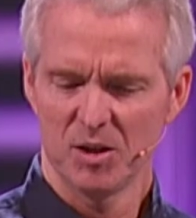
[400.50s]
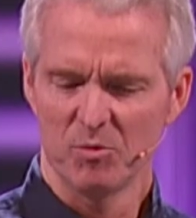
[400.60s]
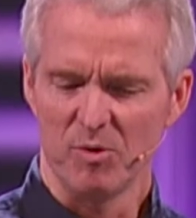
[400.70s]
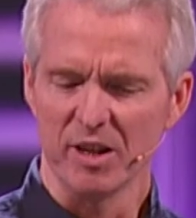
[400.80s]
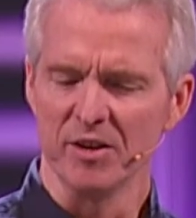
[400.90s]

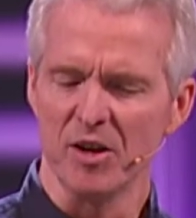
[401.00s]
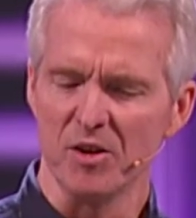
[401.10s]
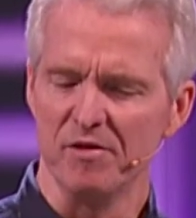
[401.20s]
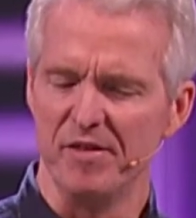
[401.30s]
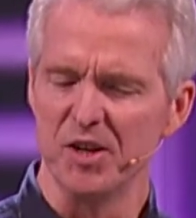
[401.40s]
while
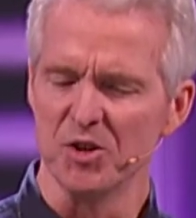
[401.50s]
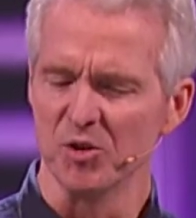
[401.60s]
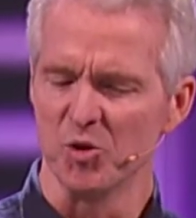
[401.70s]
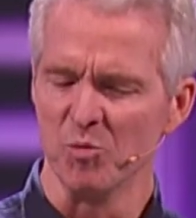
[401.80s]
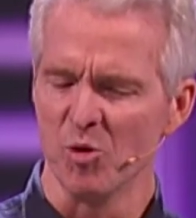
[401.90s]
another
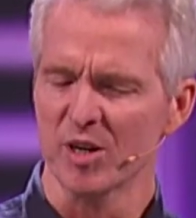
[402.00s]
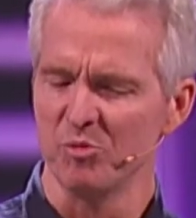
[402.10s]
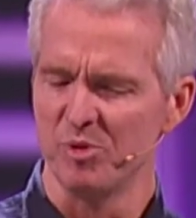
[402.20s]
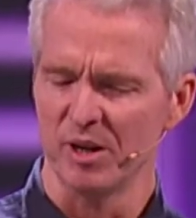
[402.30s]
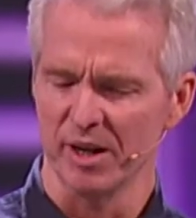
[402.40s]
vision grew more
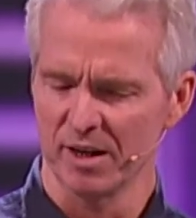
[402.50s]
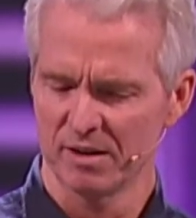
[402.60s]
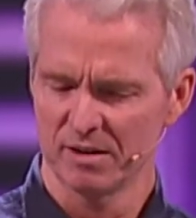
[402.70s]
compelling.